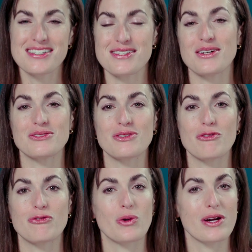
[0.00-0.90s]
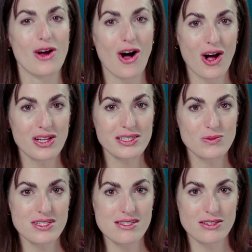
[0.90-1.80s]
So, for an all
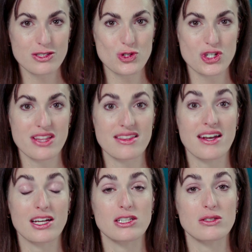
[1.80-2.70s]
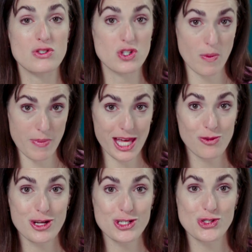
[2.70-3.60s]
in one solution that includes
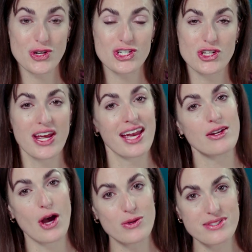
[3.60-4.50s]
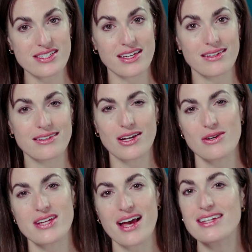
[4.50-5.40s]
domain registration and hosting,
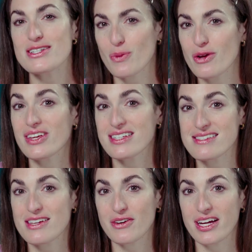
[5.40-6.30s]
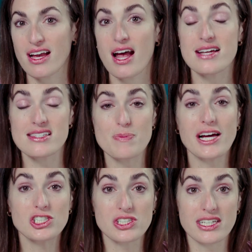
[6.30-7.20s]
GoDaddy is worth considering,
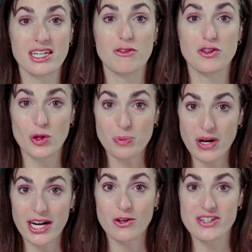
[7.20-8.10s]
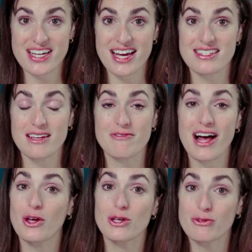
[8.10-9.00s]
especially if you're prioritizing
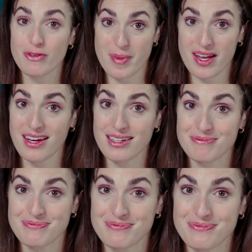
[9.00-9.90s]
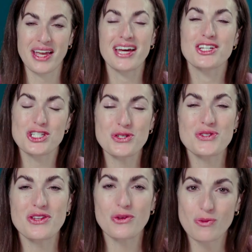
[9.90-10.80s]
value for money.
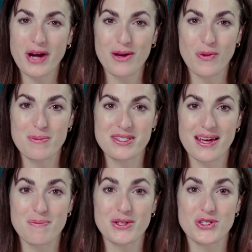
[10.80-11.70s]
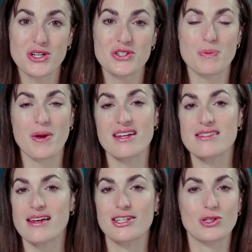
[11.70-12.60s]
Choosing the right website builder
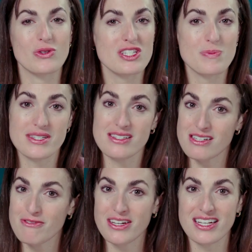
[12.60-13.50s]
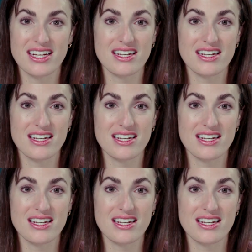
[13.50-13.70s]
depends on your specific